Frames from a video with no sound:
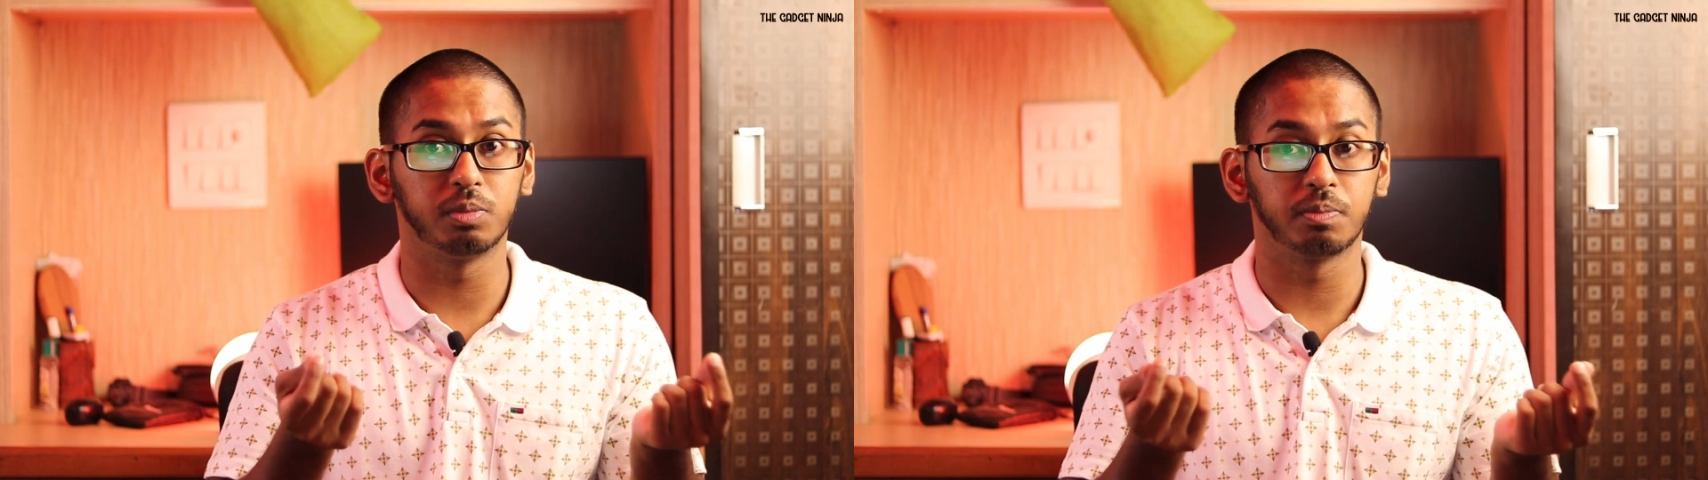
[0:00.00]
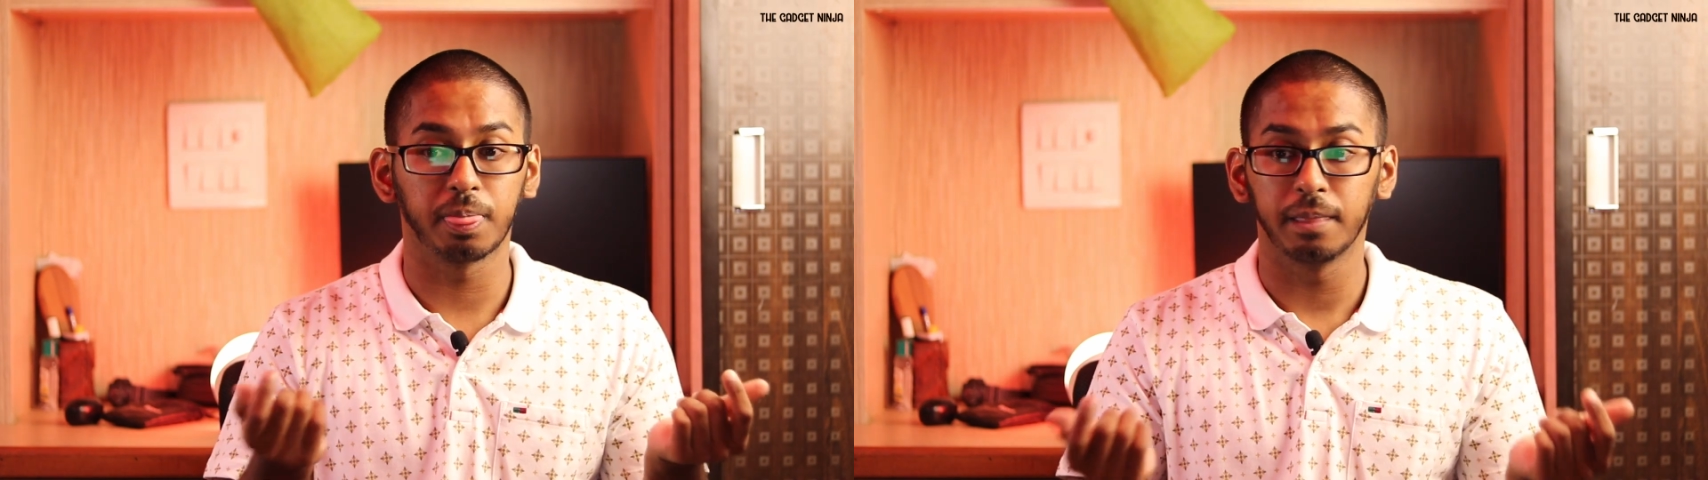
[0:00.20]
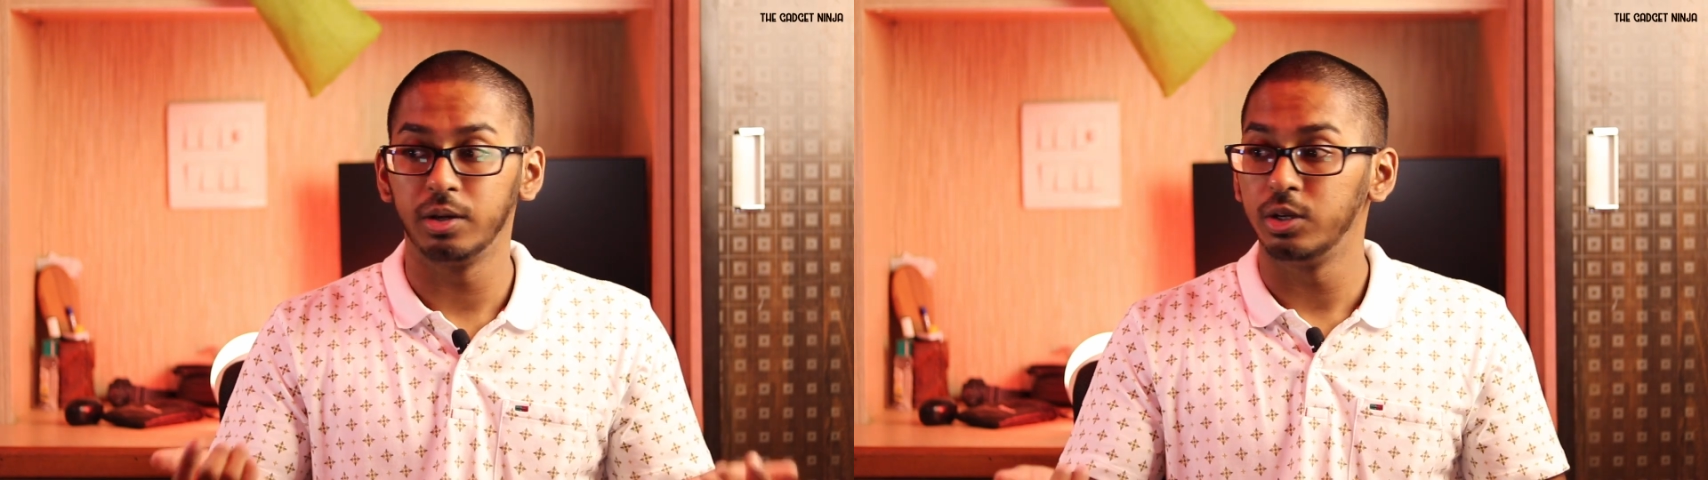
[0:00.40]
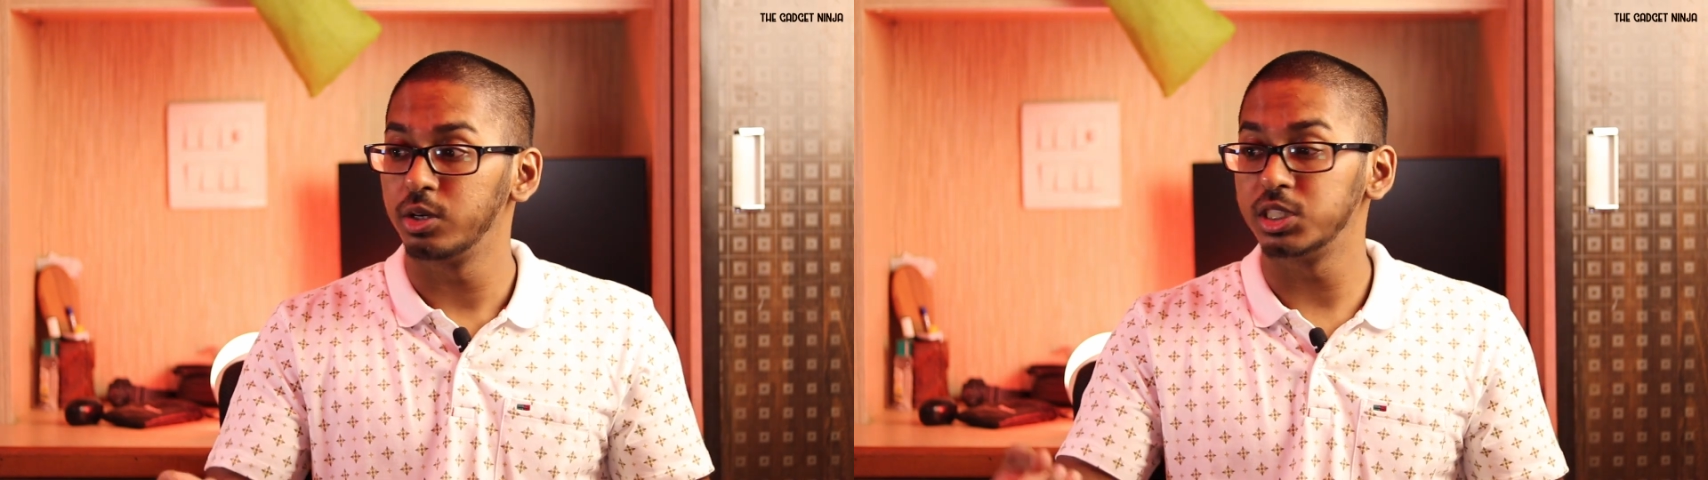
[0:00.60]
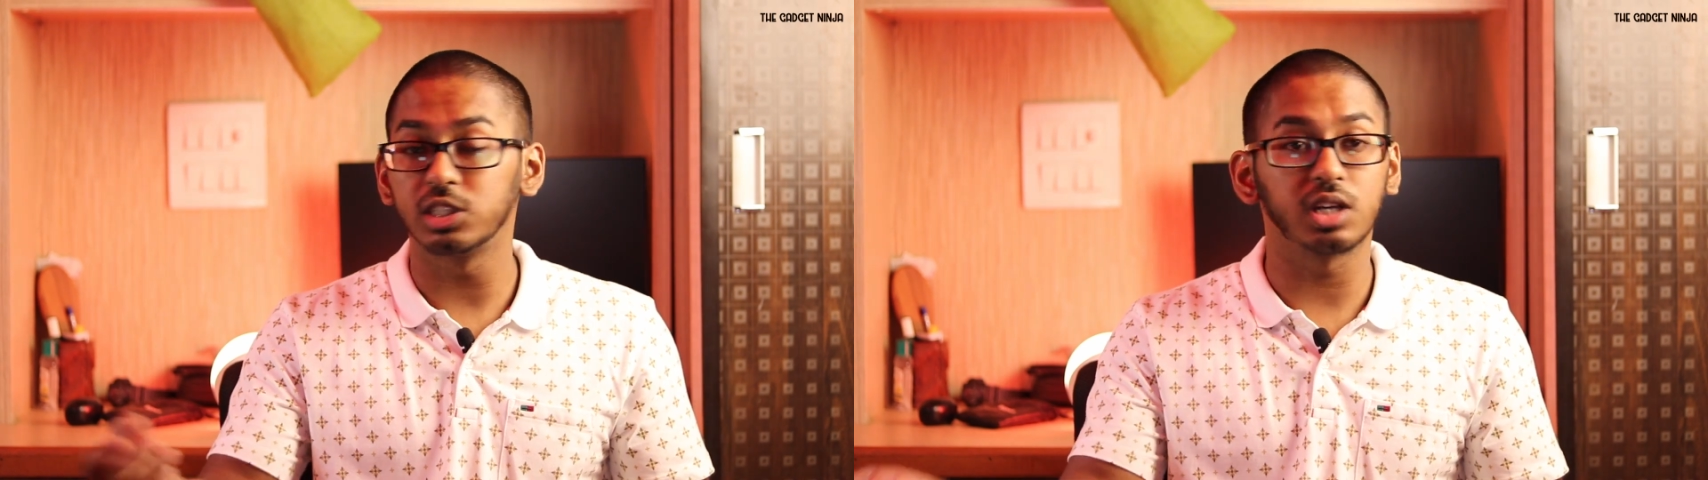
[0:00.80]

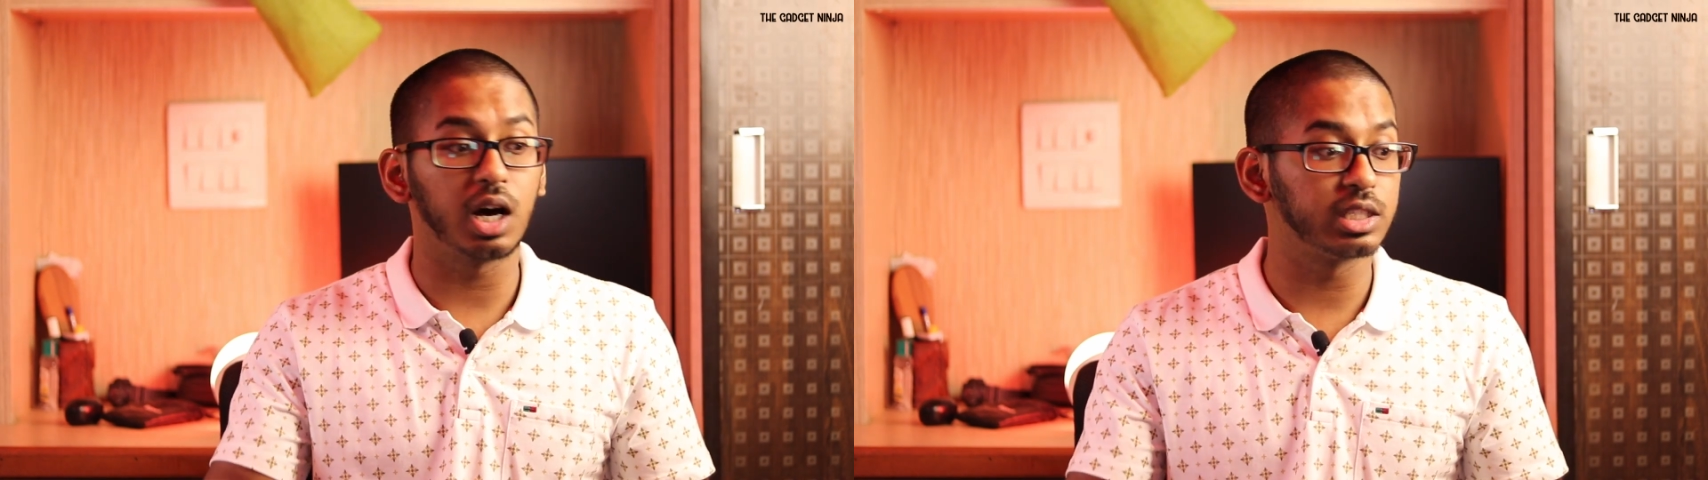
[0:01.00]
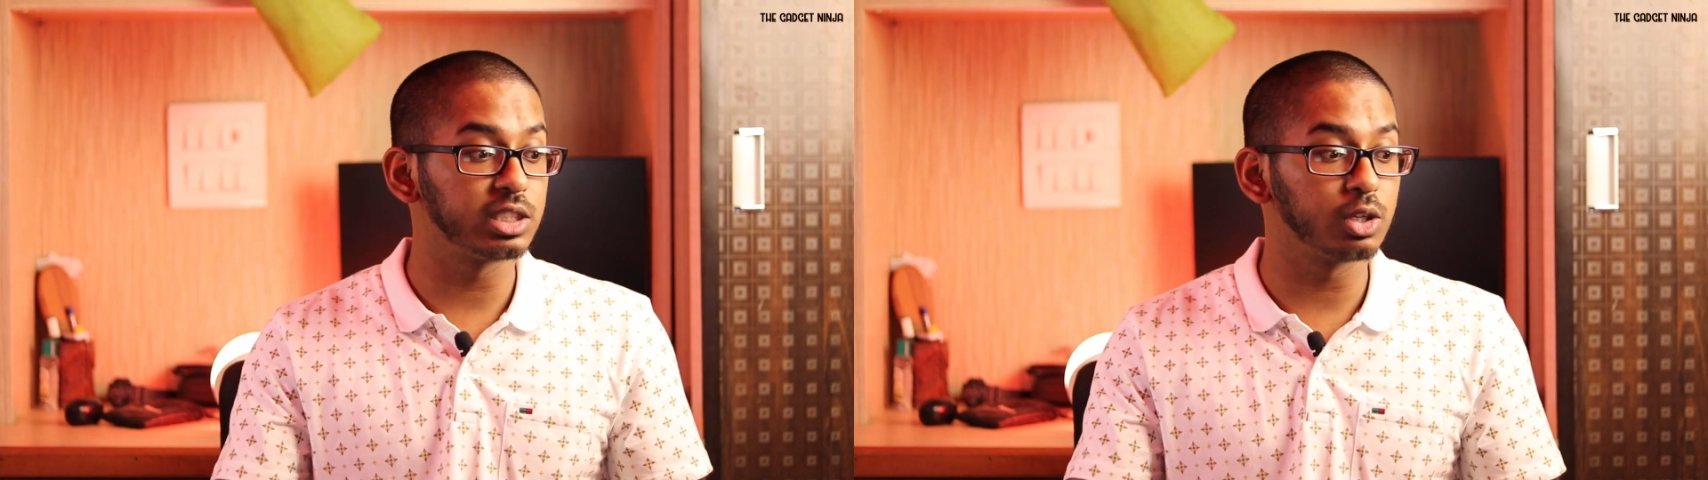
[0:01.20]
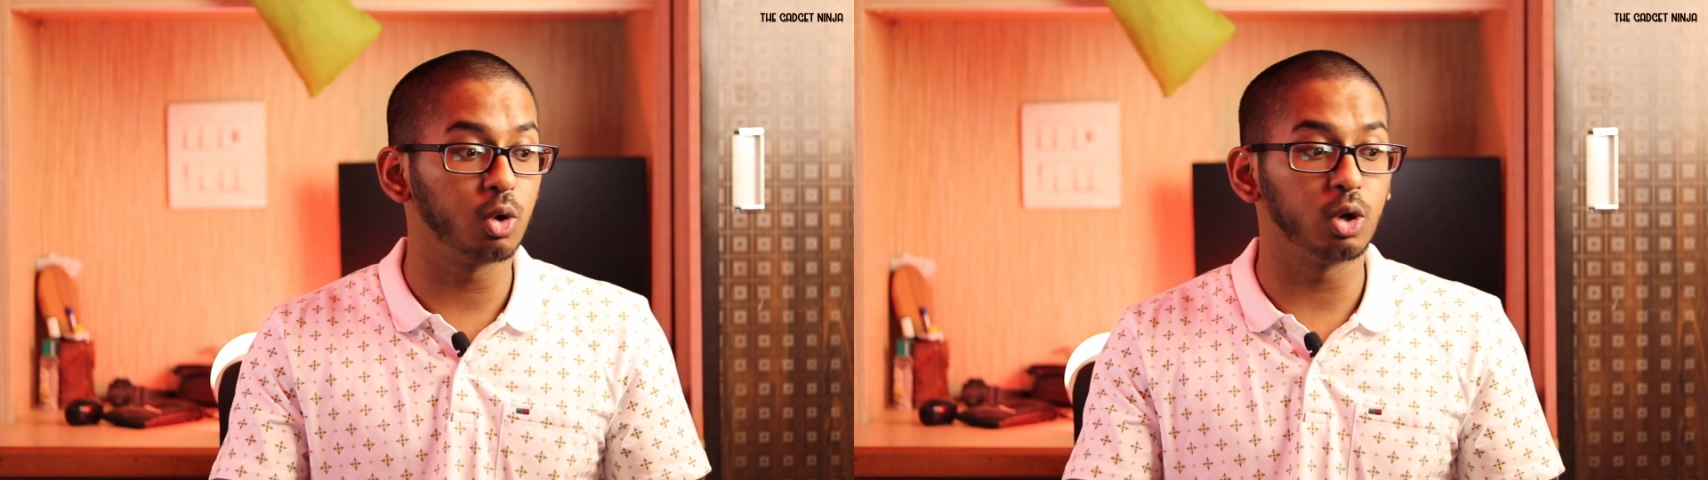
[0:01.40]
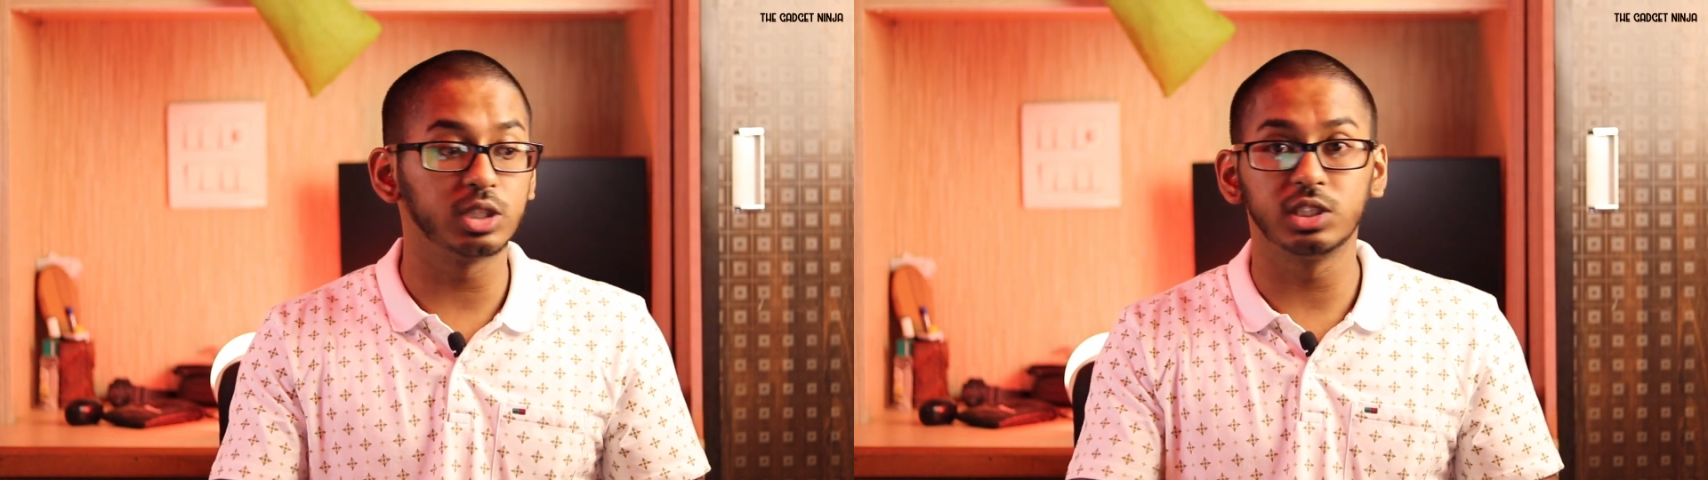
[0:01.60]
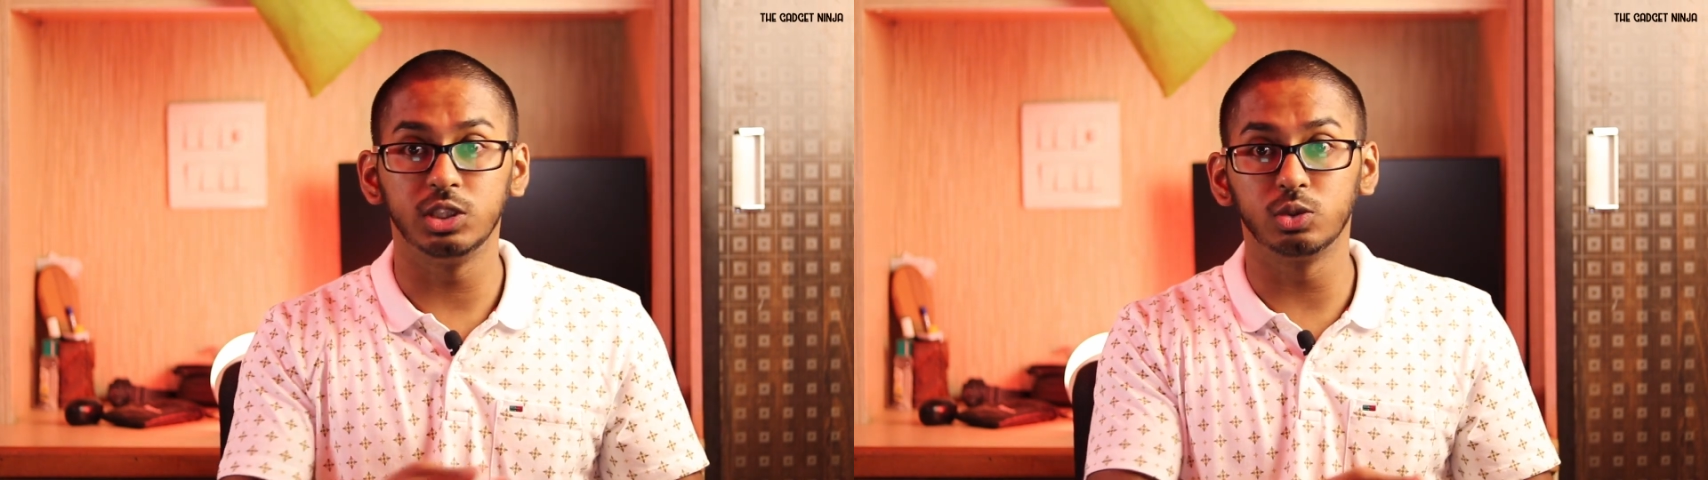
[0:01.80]
You can just answer the calls,